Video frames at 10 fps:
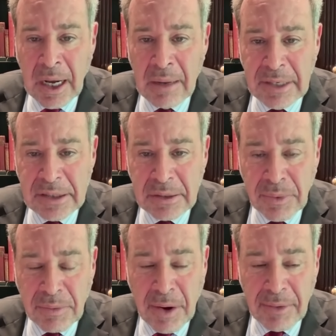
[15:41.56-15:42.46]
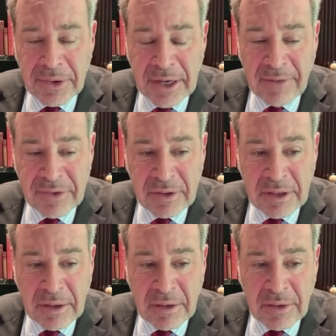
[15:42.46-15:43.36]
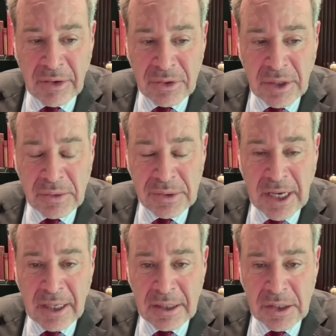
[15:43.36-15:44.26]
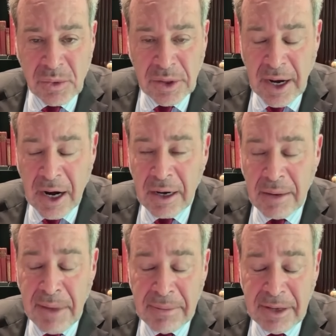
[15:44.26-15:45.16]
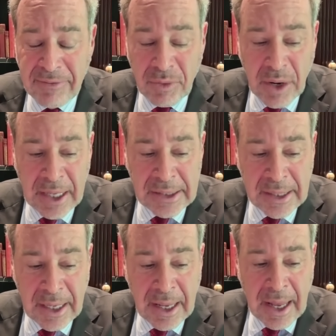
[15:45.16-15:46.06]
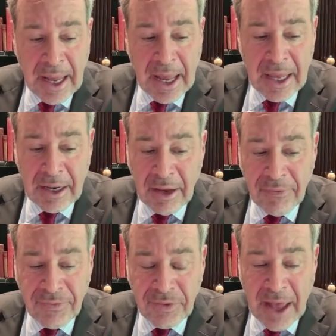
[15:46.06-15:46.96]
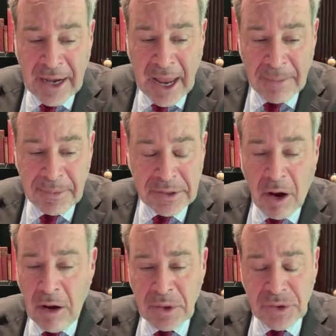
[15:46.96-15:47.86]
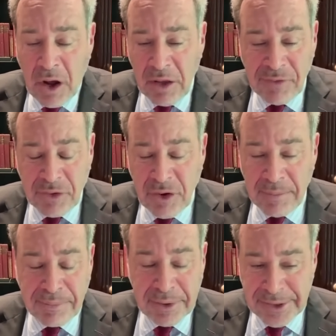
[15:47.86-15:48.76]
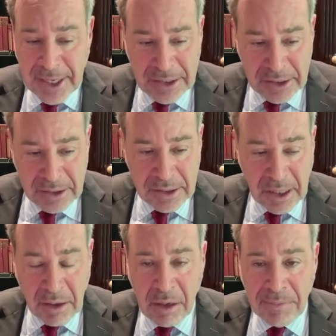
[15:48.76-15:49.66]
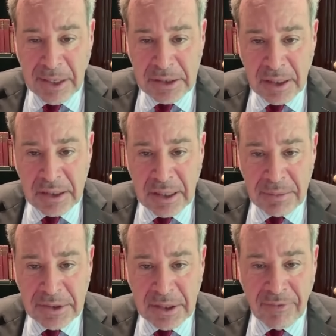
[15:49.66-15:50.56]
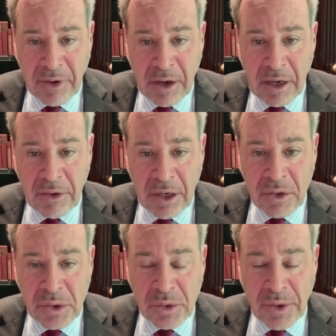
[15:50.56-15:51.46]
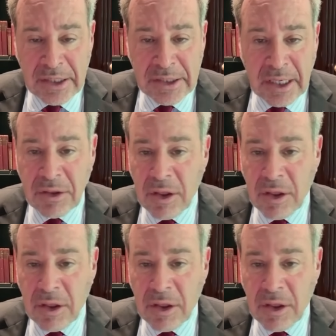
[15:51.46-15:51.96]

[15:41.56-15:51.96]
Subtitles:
means that we're probably going to have the interest rates will stay at least where they are and maybe even rise. And if that happens, almost all of the Trump projections are all based on the assumption of interest rates in the